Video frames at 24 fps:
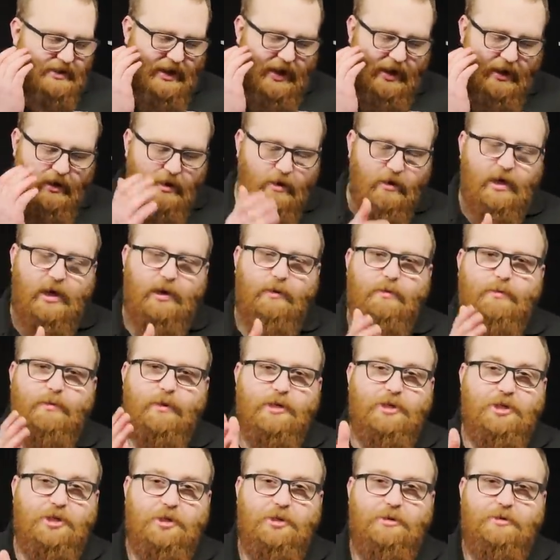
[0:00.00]
to get nice. lucky with
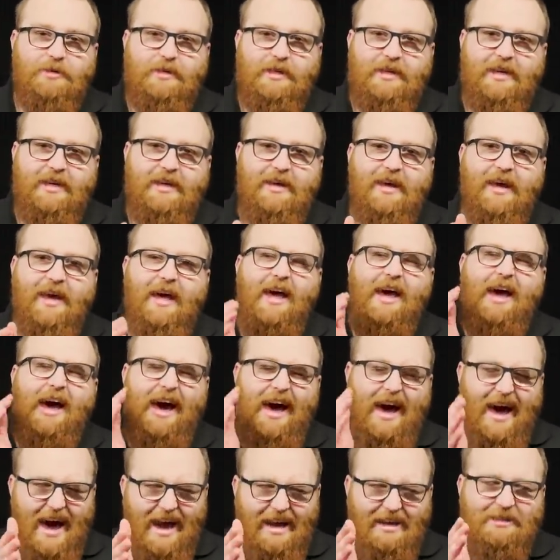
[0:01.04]
my shooting
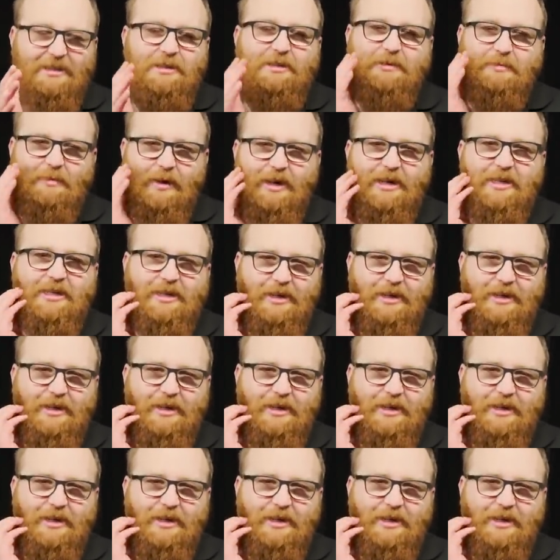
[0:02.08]
and my